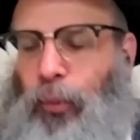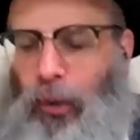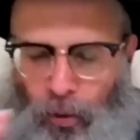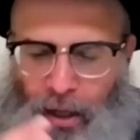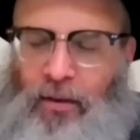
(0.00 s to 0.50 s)

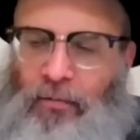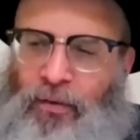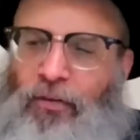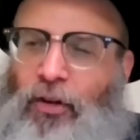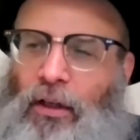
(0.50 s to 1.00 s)
We want the
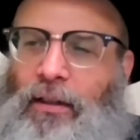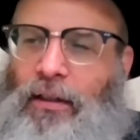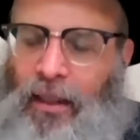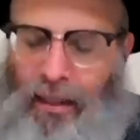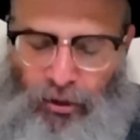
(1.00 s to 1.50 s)
physical and the
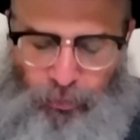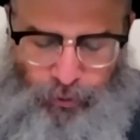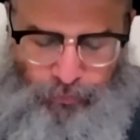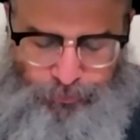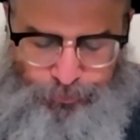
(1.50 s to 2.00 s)
tangible.